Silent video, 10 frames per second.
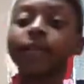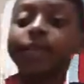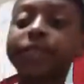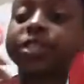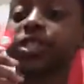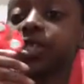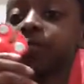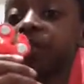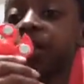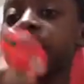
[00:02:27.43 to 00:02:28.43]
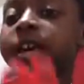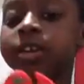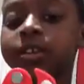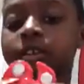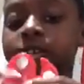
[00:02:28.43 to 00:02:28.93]
Fidget
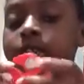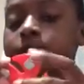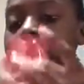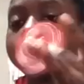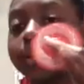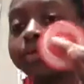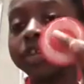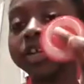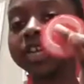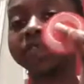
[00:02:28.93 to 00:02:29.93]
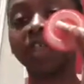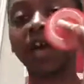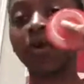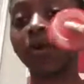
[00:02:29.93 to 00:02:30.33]
spinner. I'm gonna give that